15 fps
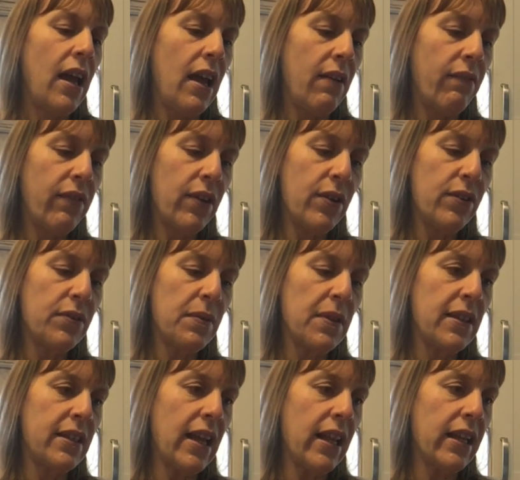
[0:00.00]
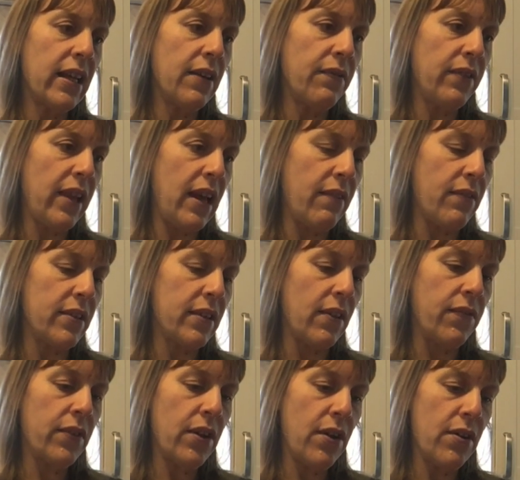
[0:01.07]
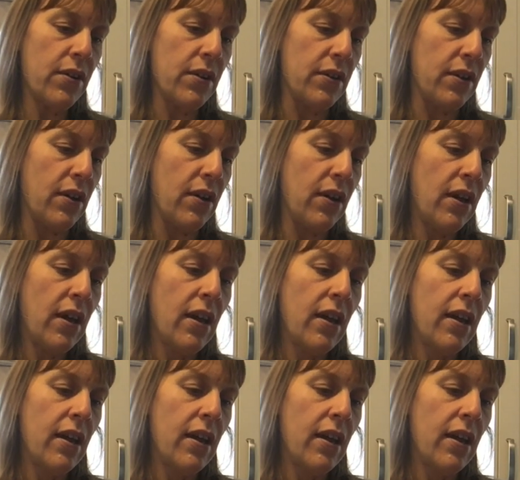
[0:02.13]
infused with the delicate flavours of coconut.